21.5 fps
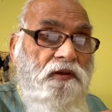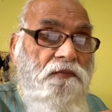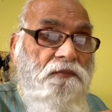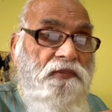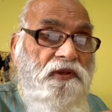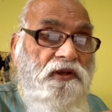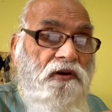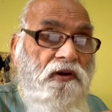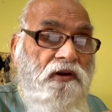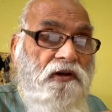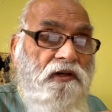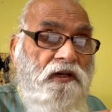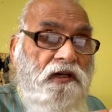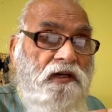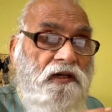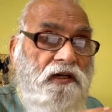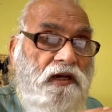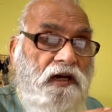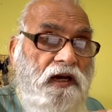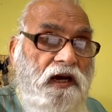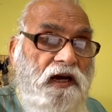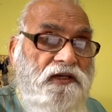beyond
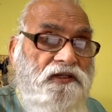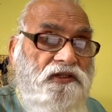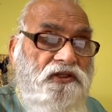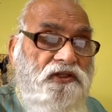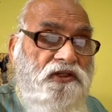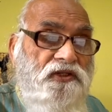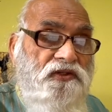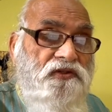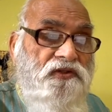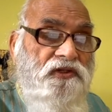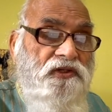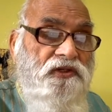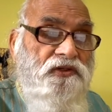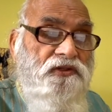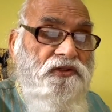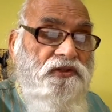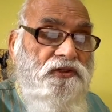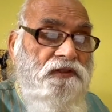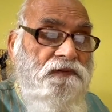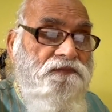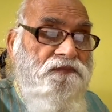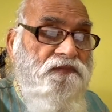
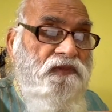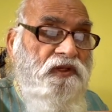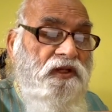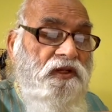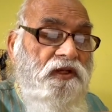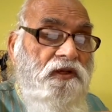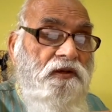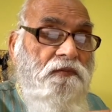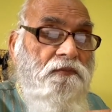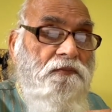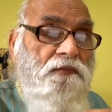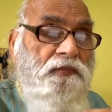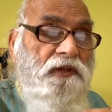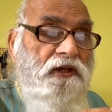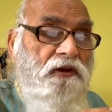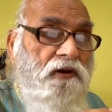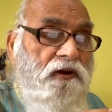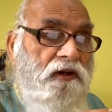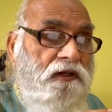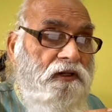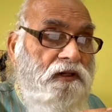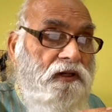unconsciousness,
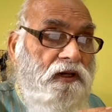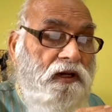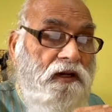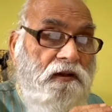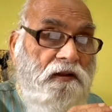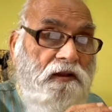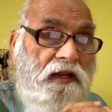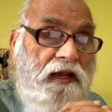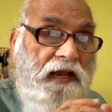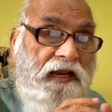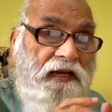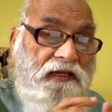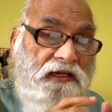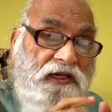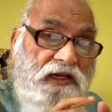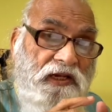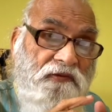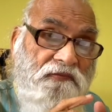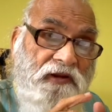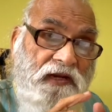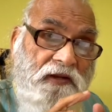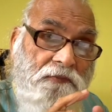beyond and
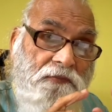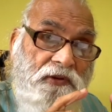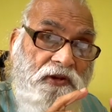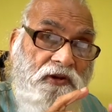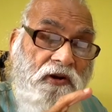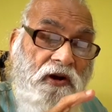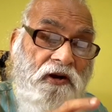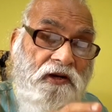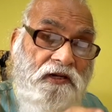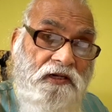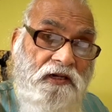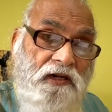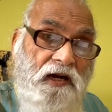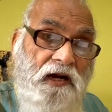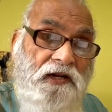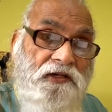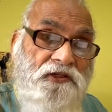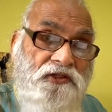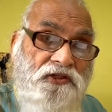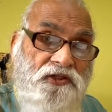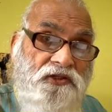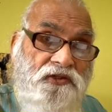even beyond
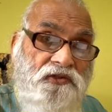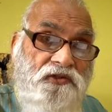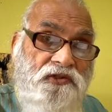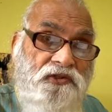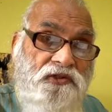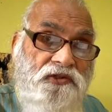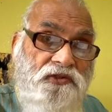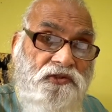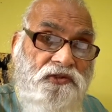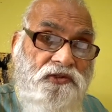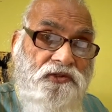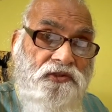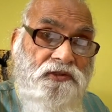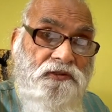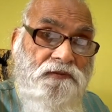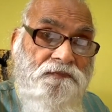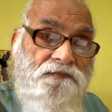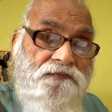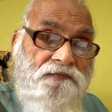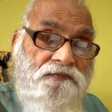consciousness.